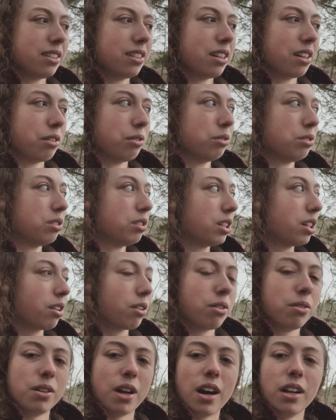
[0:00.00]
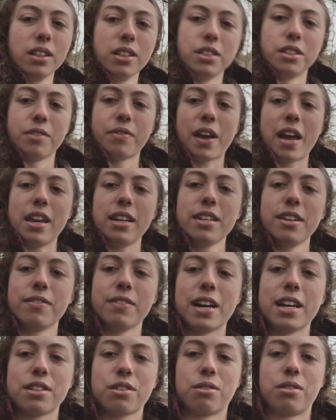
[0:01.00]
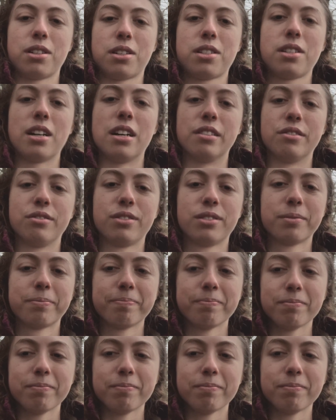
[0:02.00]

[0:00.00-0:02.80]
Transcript: you know, zero knowledge of any of that sort of stuff.